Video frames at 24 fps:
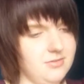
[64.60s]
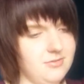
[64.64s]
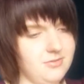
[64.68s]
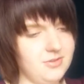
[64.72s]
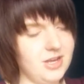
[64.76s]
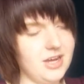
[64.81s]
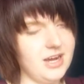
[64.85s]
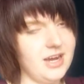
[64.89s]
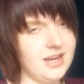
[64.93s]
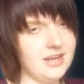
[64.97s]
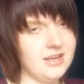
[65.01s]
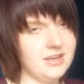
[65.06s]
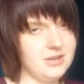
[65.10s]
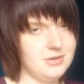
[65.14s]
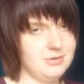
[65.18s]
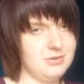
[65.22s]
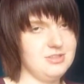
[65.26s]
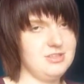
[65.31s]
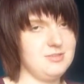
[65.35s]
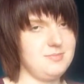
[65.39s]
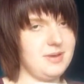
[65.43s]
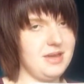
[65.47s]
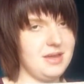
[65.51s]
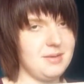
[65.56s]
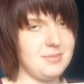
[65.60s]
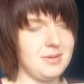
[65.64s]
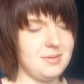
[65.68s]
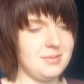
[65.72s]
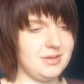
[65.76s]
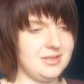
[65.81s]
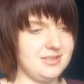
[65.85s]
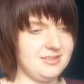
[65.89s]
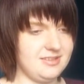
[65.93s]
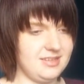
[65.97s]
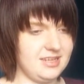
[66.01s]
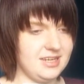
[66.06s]
The Fly, who inspired my
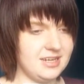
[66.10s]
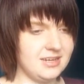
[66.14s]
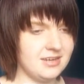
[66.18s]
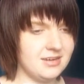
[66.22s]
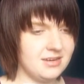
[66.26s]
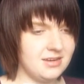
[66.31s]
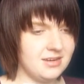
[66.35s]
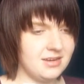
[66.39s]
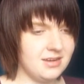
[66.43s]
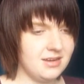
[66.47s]
magazine,